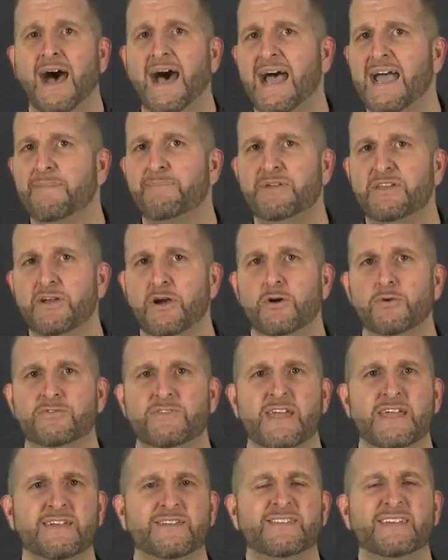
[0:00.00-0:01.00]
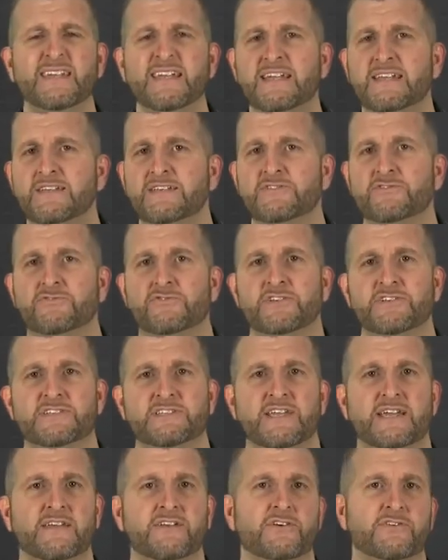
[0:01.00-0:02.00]
IPO takes the industry
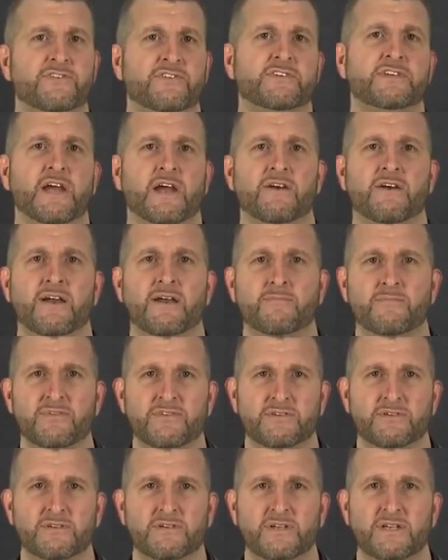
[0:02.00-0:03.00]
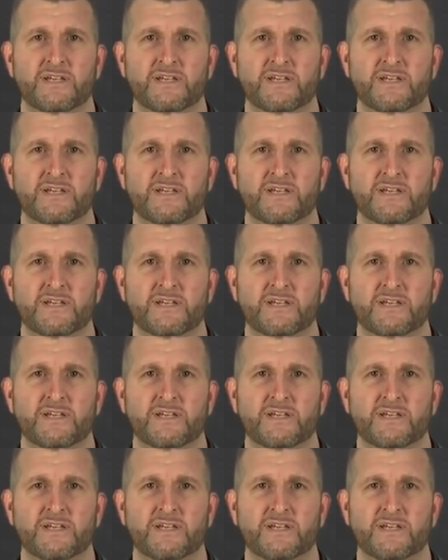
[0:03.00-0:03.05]
standard CRMs